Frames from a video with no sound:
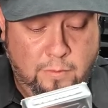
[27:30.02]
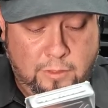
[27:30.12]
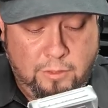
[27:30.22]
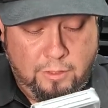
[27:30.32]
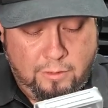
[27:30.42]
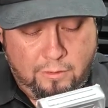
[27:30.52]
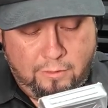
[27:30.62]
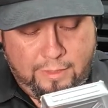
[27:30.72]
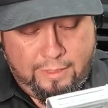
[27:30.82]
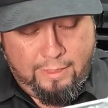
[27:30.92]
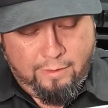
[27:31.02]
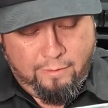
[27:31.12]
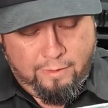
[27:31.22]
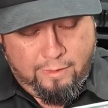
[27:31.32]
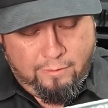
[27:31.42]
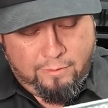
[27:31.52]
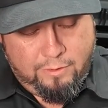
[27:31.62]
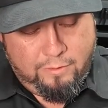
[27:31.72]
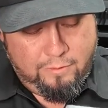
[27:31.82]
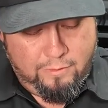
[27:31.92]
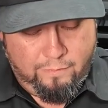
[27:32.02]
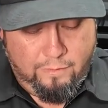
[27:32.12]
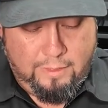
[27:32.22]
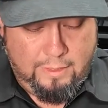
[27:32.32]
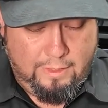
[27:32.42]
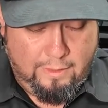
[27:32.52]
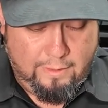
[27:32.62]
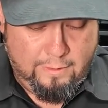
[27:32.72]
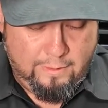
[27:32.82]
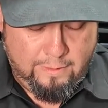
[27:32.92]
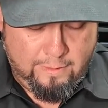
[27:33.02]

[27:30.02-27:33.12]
Make sure you get all that air out if you can.